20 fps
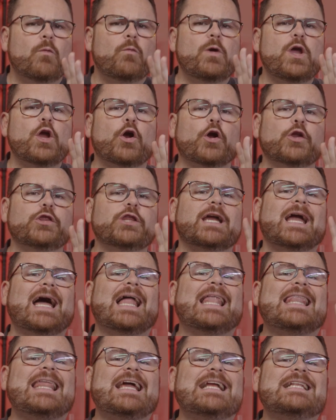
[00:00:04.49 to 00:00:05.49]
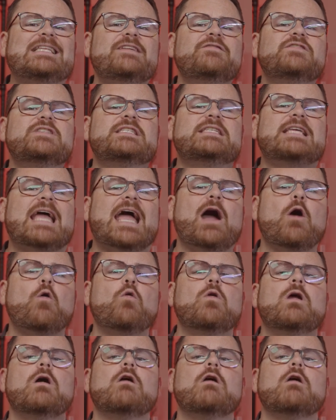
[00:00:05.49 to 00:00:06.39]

we heard the collective sound